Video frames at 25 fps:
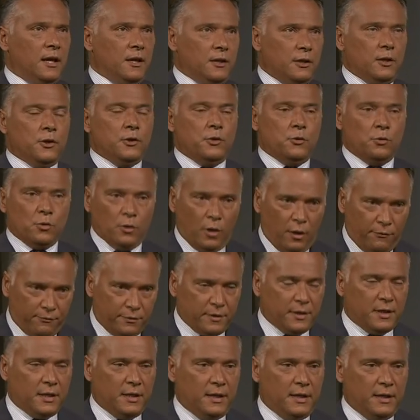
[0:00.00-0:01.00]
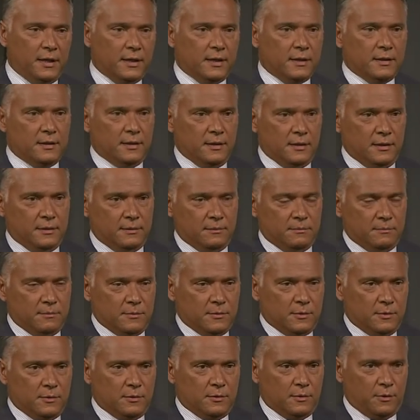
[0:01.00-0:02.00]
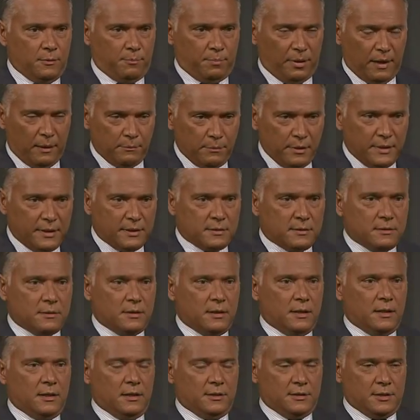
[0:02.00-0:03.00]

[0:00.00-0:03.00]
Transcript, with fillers: you know, you'll often hear in the public uh,